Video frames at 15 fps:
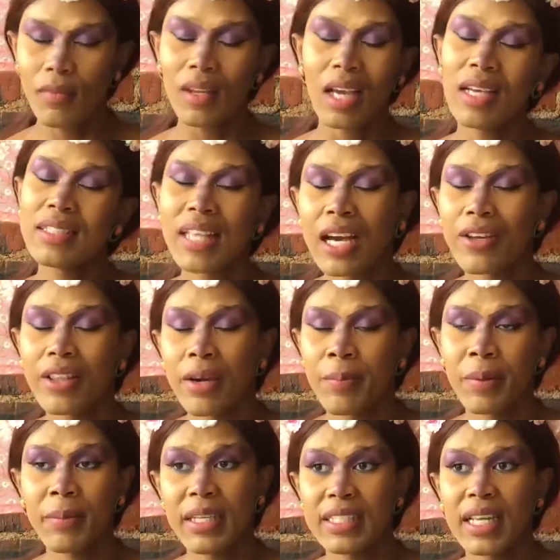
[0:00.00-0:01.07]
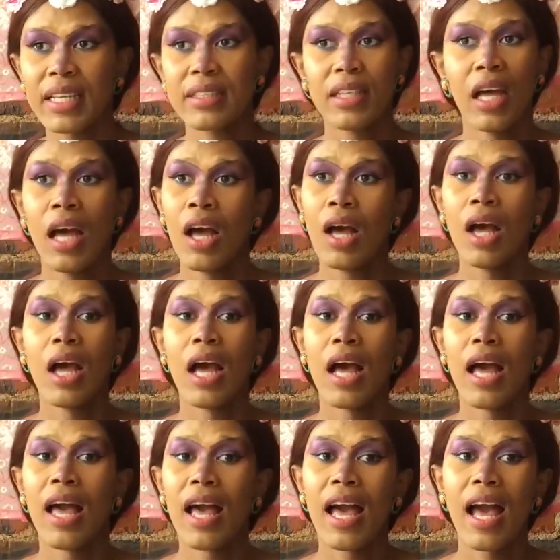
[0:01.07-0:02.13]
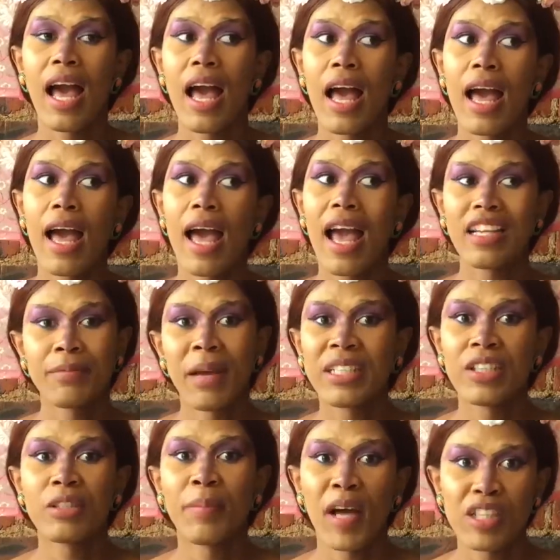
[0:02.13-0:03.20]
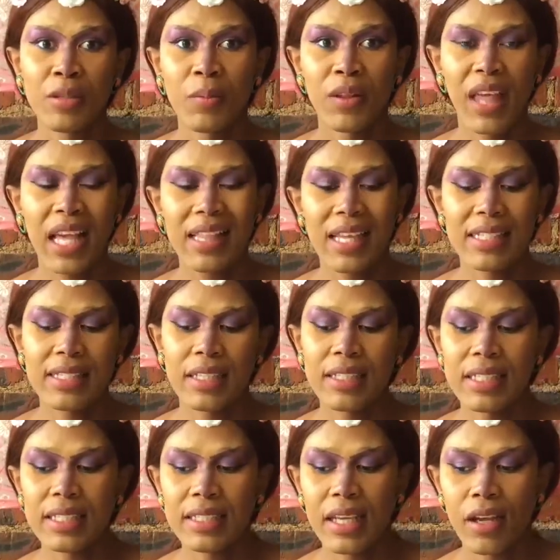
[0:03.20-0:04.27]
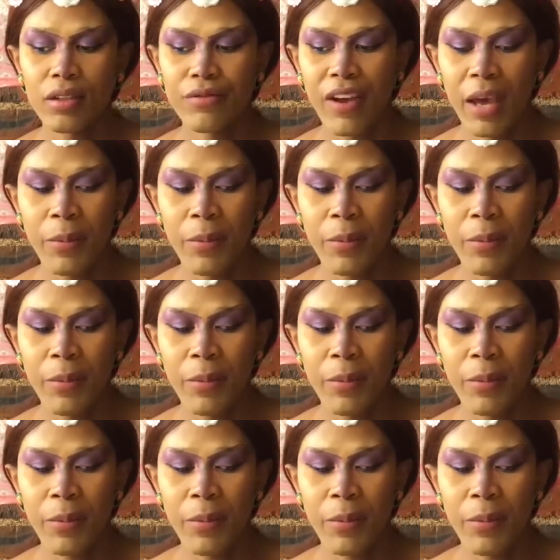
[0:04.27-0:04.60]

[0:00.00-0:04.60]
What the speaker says: psychotherapy meetings as much as possible. Like there's a detailed guide.